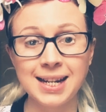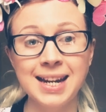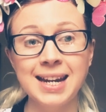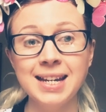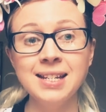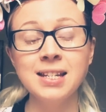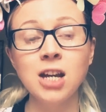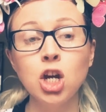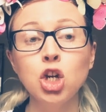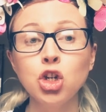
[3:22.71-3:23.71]
is
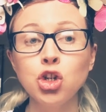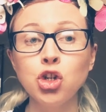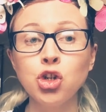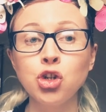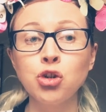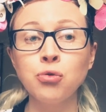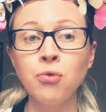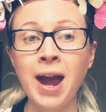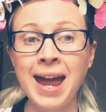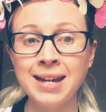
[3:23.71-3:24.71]

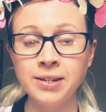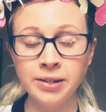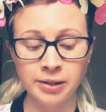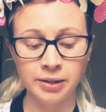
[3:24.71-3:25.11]
shred.